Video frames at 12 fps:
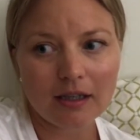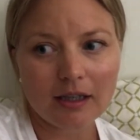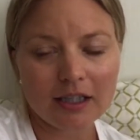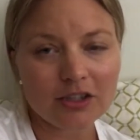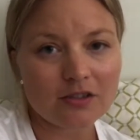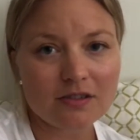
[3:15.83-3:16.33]

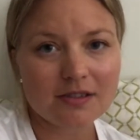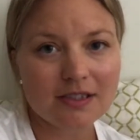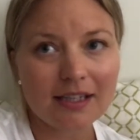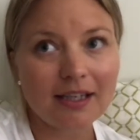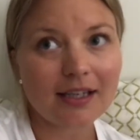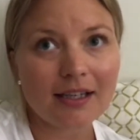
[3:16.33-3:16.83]
I
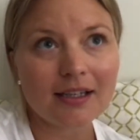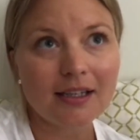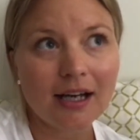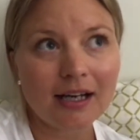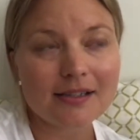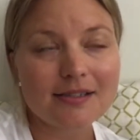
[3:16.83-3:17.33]
just
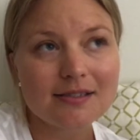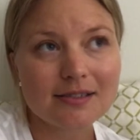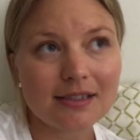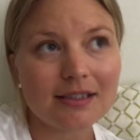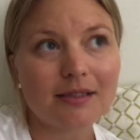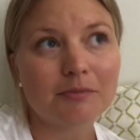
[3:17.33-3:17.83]
cannot
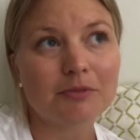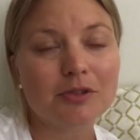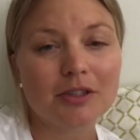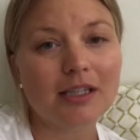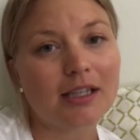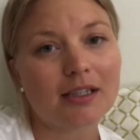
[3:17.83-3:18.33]
seem
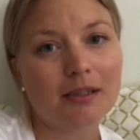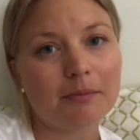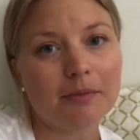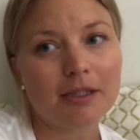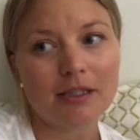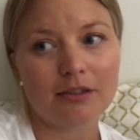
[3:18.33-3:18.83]
to get
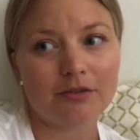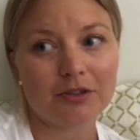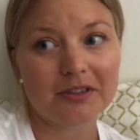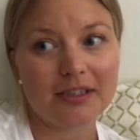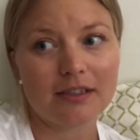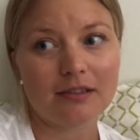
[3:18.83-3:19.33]
him in a
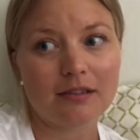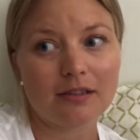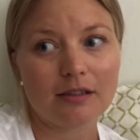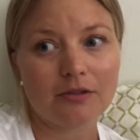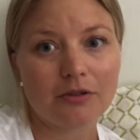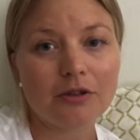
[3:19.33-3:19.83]
routine
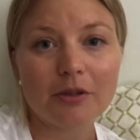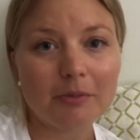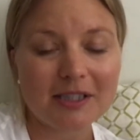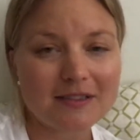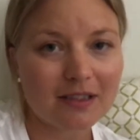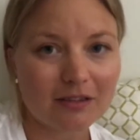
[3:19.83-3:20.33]
or
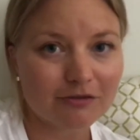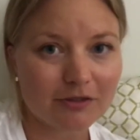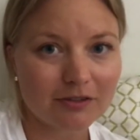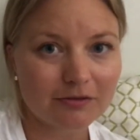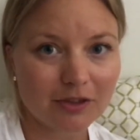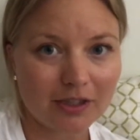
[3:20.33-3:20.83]

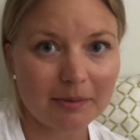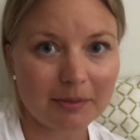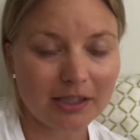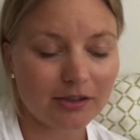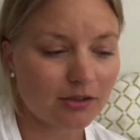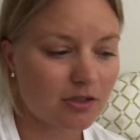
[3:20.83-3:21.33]
myself for that
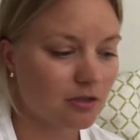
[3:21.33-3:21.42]
matter.